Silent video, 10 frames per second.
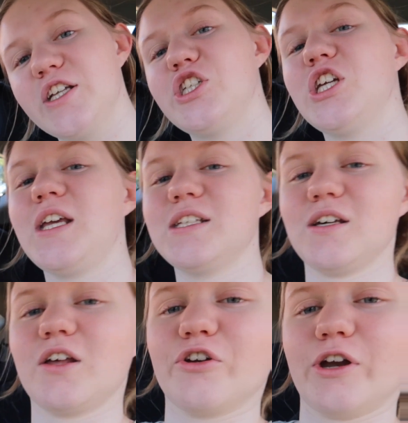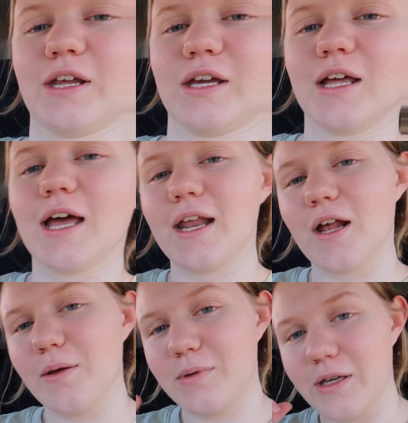and she started reading it, and
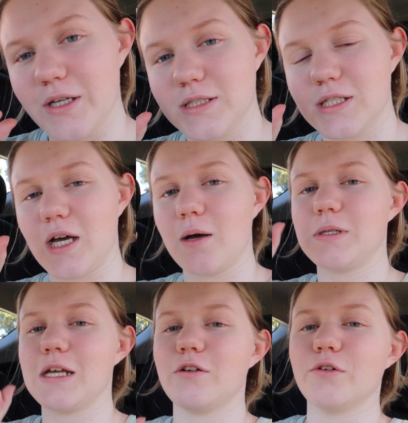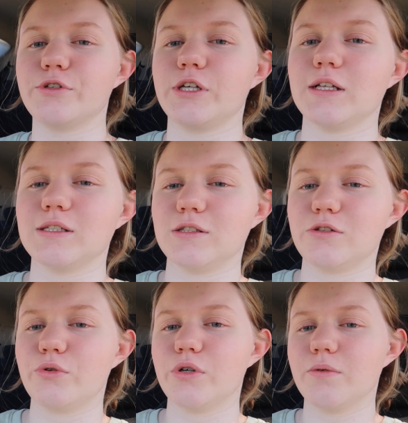I'm going to update you if she gets
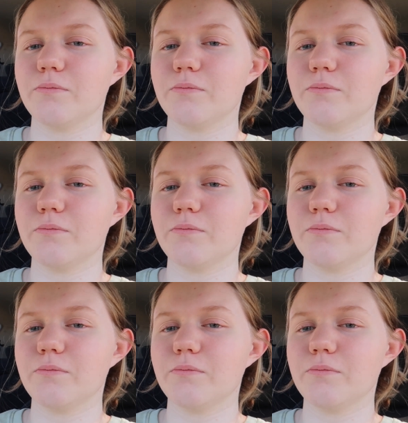into it.